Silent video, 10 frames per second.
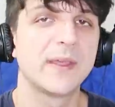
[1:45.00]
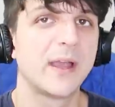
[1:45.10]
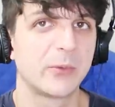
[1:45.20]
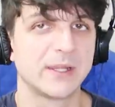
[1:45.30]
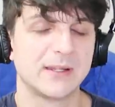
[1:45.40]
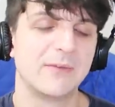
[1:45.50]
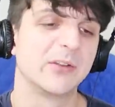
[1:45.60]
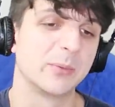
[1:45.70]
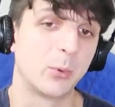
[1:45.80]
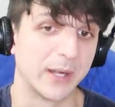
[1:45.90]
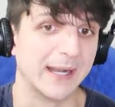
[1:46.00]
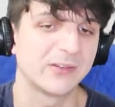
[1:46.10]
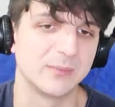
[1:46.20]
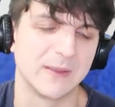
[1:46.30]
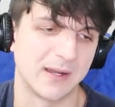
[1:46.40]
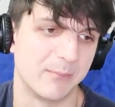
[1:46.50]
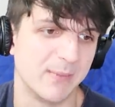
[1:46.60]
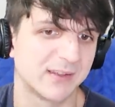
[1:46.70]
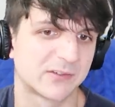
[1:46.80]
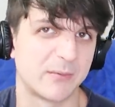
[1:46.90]
One thing I really love that's been pointed out to me that I
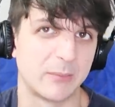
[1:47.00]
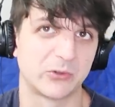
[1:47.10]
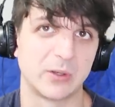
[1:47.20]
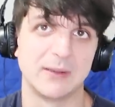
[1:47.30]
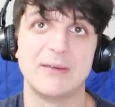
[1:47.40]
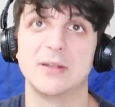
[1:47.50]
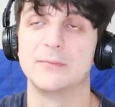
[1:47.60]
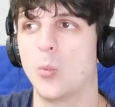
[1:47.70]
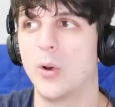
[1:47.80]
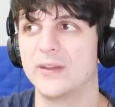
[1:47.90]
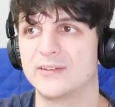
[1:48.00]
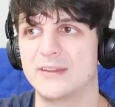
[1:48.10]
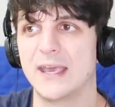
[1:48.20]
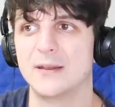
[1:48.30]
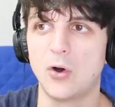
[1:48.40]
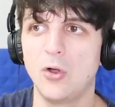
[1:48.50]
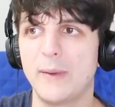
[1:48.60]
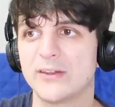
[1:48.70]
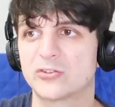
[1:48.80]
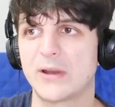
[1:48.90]
missed from episode 11 was that All
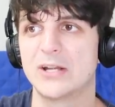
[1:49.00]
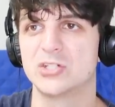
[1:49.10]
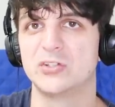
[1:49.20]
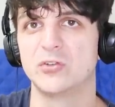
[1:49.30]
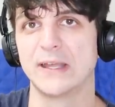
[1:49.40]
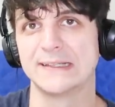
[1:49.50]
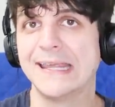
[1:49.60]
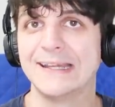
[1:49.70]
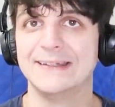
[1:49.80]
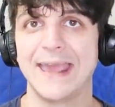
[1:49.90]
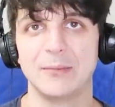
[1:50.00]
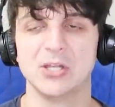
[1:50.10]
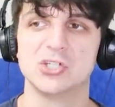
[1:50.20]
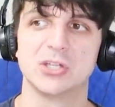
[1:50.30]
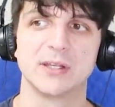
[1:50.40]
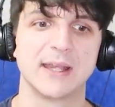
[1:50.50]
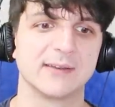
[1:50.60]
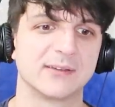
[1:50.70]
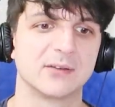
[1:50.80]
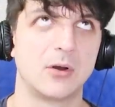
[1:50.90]
Might's strategy to like take damage
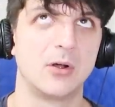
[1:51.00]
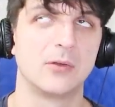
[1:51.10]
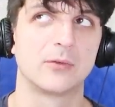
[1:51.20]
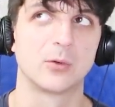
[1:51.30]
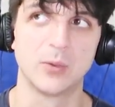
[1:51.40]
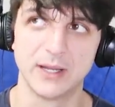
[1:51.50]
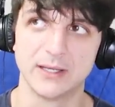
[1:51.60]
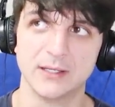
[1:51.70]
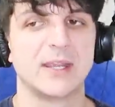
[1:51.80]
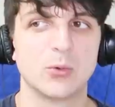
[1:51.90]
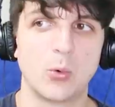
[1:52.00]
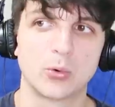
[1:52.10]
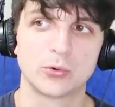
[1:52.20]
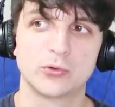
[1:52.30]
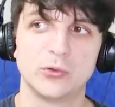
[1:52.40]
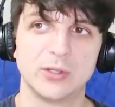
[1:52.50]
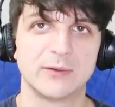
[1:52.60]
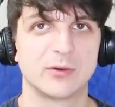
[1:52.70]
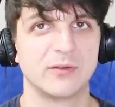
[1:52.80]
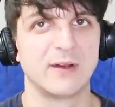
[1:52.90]
against All for One in order to
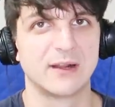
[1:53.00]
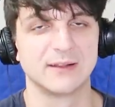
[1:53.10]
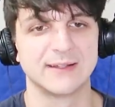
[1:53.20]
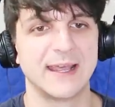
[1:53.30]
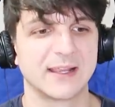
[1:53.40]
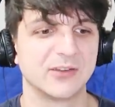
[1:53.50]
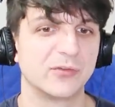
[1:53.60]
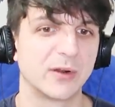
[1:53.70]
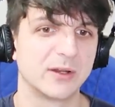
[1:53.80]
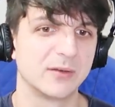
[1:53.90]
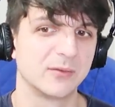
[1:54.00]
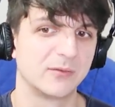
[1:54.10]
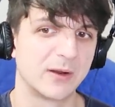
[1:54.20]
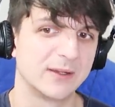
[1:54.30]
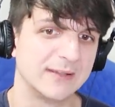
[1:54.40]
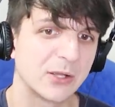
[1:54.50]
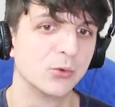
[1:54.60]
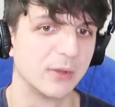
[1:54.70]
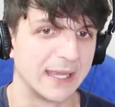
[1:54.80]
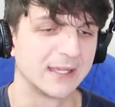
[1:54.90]
deliver a final attack is very, very
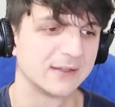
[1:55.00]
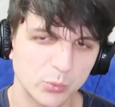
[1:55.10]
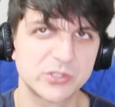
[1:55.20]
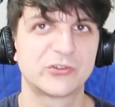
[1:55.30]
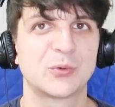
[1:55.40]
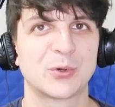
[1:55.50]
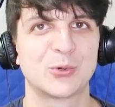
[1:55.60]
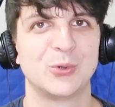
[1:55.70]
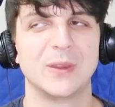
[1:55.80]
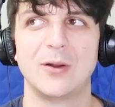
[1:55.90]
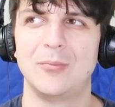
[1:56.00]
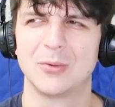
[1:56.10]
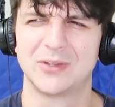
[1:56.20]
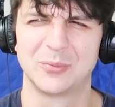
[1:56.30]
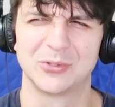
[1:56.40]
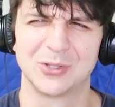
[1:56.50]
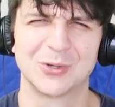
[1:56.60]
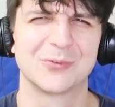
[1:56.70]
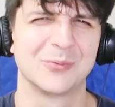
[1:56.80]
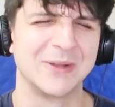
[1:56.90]
Deku like, which is super cool that All Might was able to
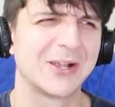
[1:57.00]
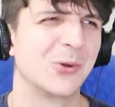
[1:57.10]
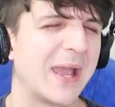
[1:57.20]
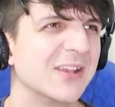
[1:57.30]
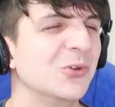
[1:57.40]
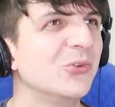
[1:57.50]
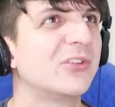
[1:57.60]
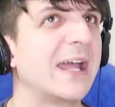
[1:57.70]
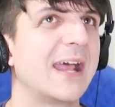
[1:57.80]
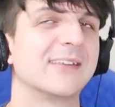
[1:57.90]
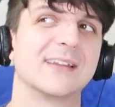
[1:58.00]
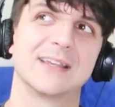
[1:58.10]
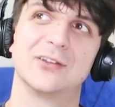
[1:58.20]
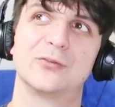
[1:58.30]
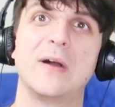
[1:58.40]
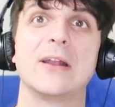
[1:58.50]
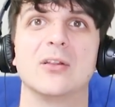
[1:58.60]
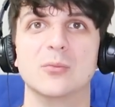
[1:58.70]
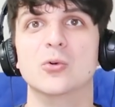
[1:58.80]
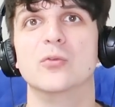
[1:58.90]
learn from Deku and use that as like his
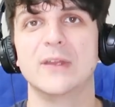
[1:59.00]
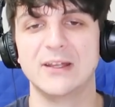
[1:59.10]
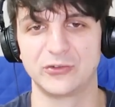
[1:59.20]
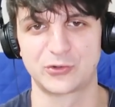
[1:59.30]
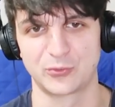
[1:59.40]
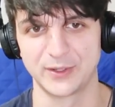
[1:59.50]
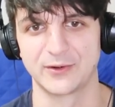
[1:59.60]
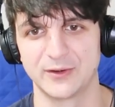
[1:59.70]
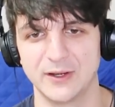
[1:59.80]
final move in his career.